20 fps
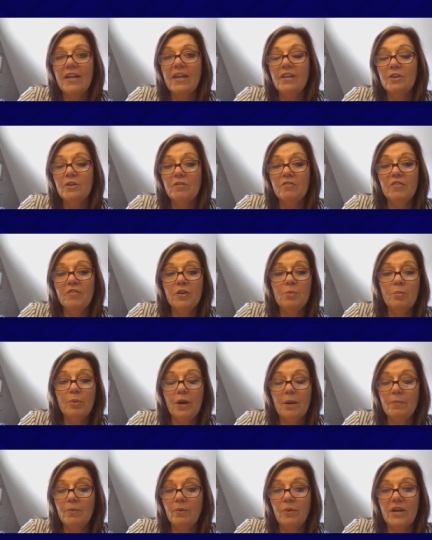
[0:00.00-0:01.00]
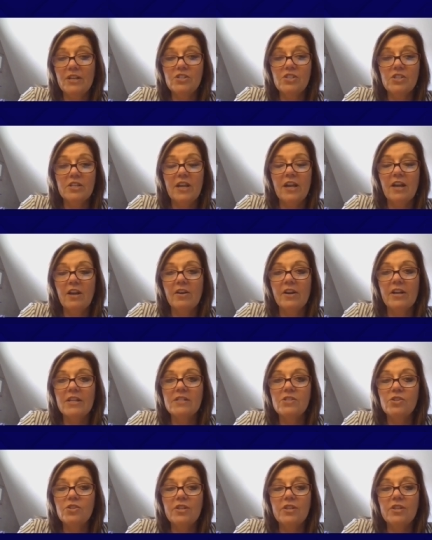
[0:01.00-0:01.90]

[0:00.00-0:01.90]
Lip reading: In your food preparation areas,